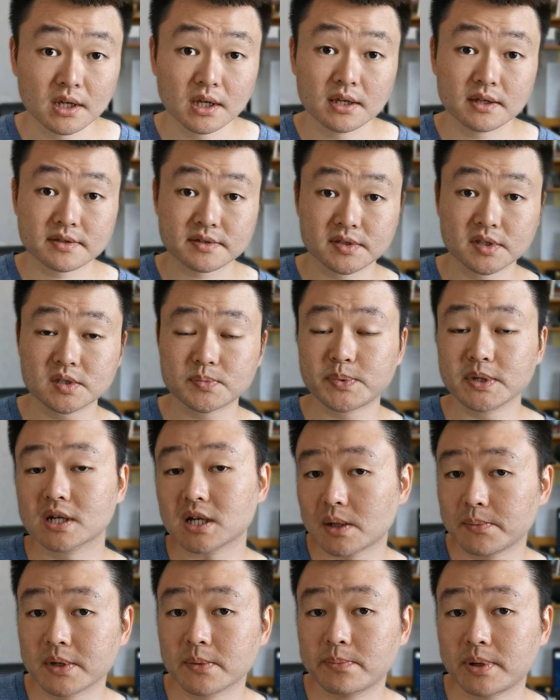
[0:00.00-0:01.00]
Since
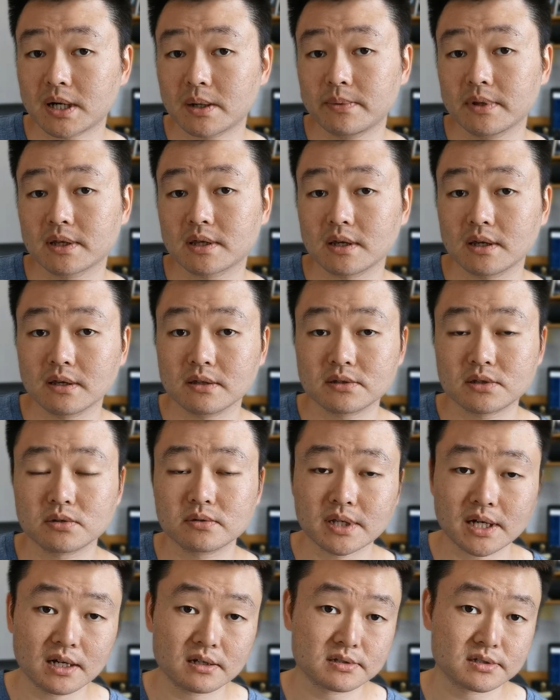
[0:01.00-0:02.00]
becoming public in
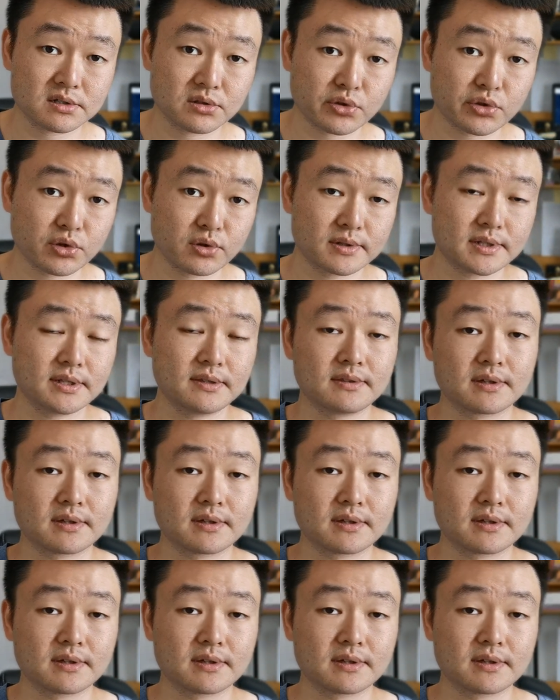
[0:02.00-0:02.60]
2013,